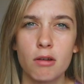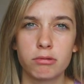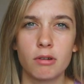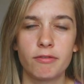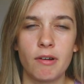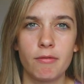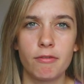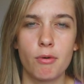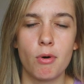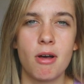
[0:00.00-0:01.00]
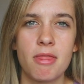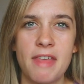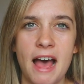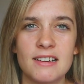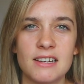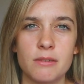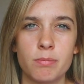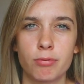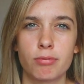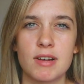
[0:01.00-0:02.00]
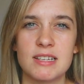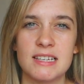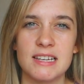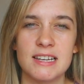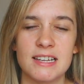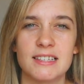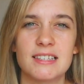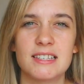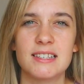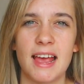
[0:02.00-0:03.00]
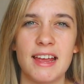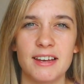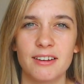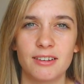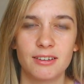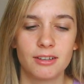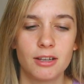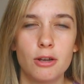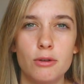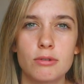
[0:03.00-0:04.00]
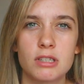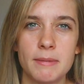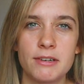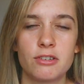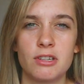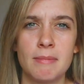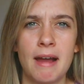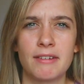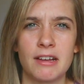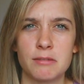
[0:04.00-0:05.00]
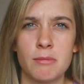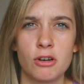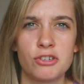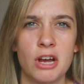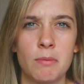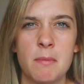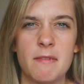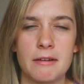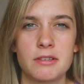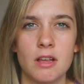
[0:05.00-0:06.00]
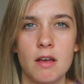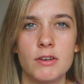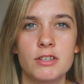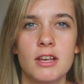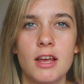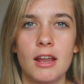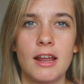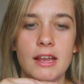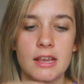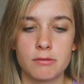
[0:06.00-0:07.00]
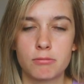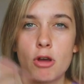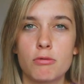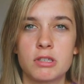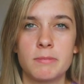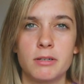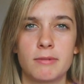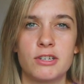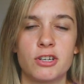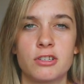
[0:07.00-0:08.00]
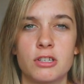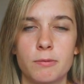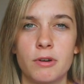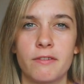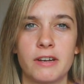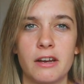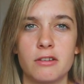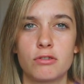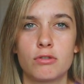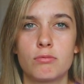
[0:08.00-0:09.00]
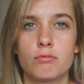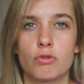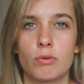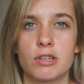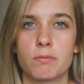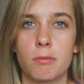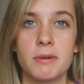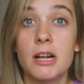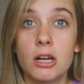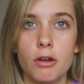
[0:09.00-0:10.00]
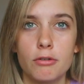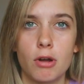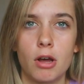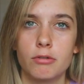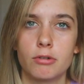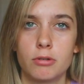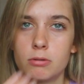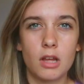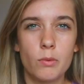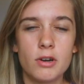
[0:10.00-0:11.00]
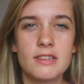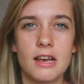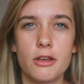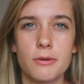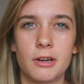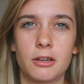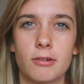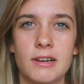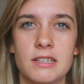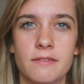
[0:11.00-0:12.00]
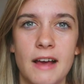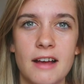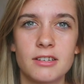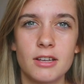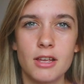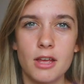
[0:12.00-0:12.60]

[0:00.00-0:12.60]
For a front four, that is pretty insane. Not to mention the map against Martial went without service. Like, his goals to minute ratio since Bruno Fernandes joined is probably like under 100. I want to tell you another crazy fact.